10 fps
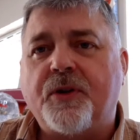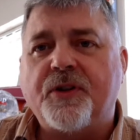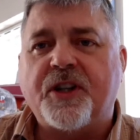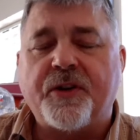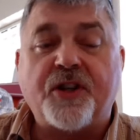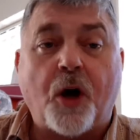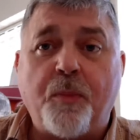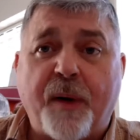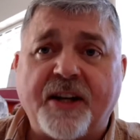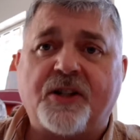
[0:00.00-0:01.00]
done, so there's no
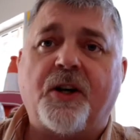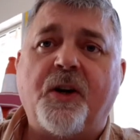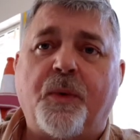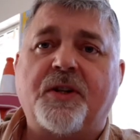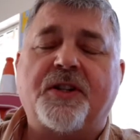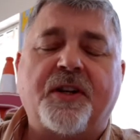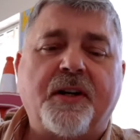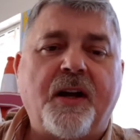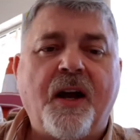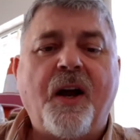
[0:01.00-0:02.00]
baseline on what's
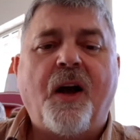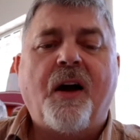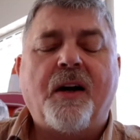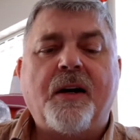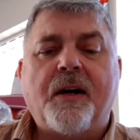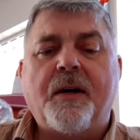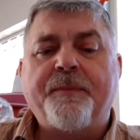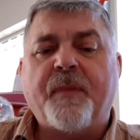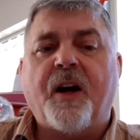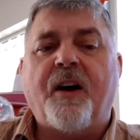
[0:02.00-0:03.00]

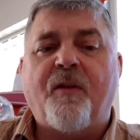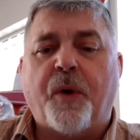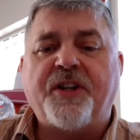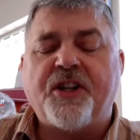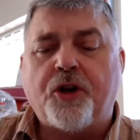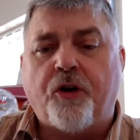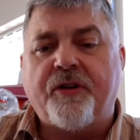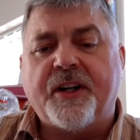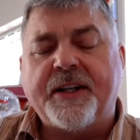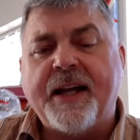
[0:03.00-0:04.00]
of what it is
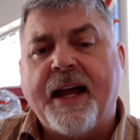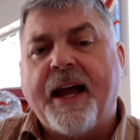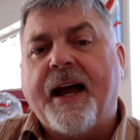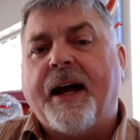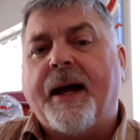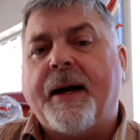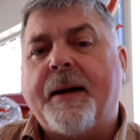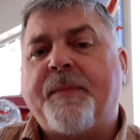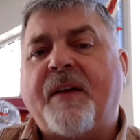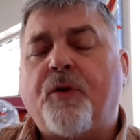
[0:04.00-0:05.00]
currently.
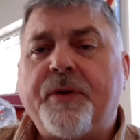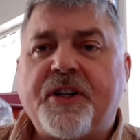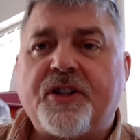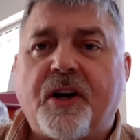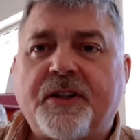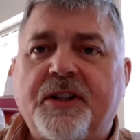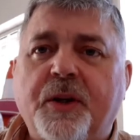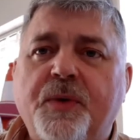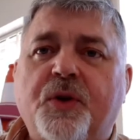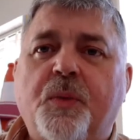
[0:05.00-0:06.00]
They've already started
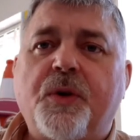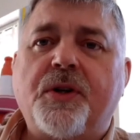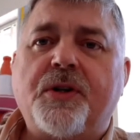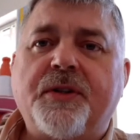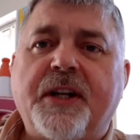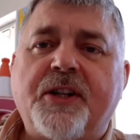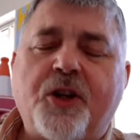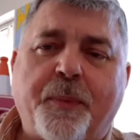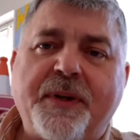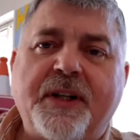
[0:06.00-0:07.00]
doing some work on there,
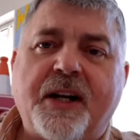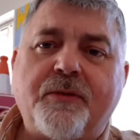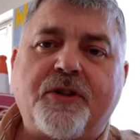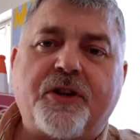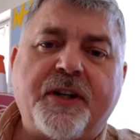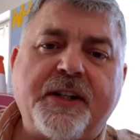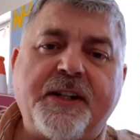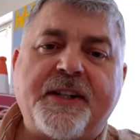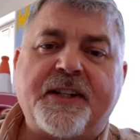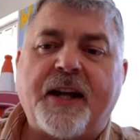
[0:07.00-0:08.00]
chopping down
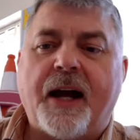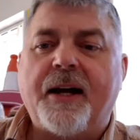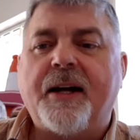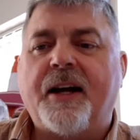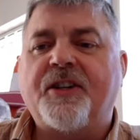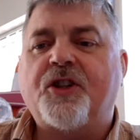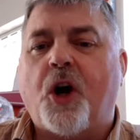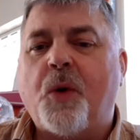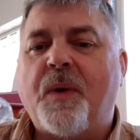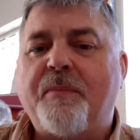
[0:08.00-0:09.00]
trees at a
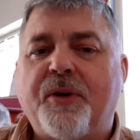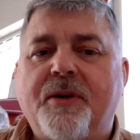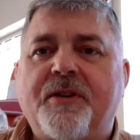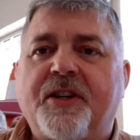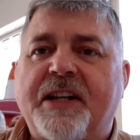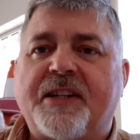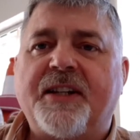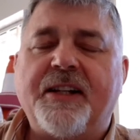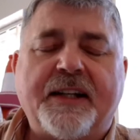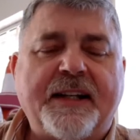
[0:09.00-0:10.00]
time when birds are
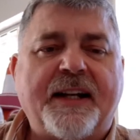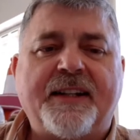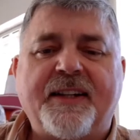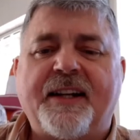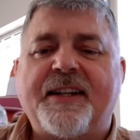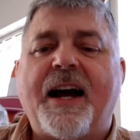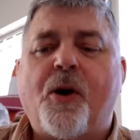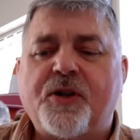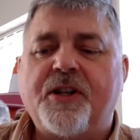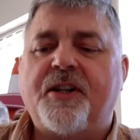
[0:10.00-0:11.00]
nesting, and it's an
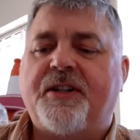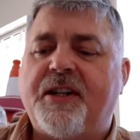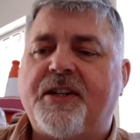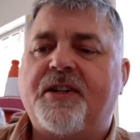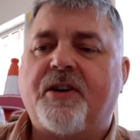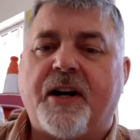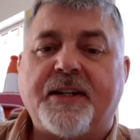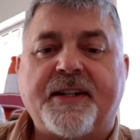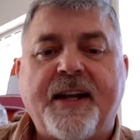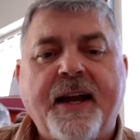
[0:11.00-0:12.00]
utter
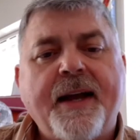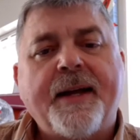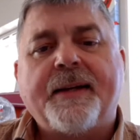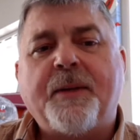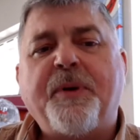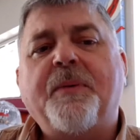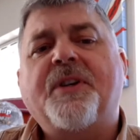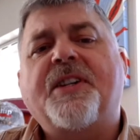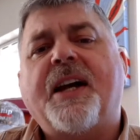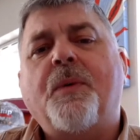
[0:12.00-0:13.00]
disgrace. Now people are
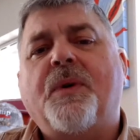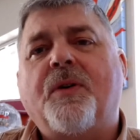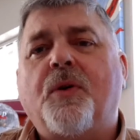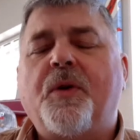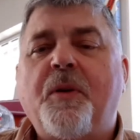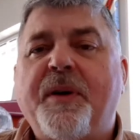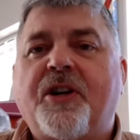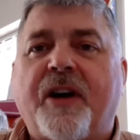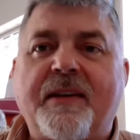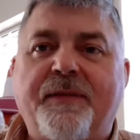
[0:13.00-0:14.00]
saying, well, oh, it'd be
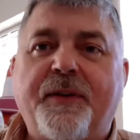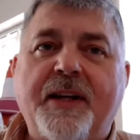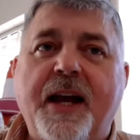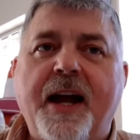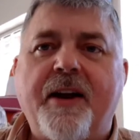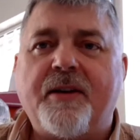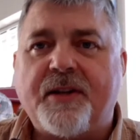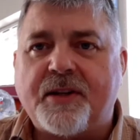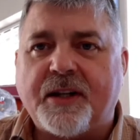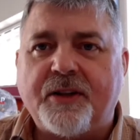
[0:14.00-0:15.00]
great for the area,
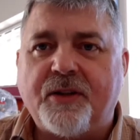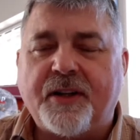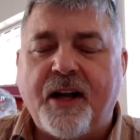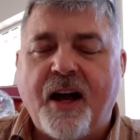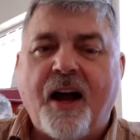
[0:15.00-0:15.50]
this, that and the other.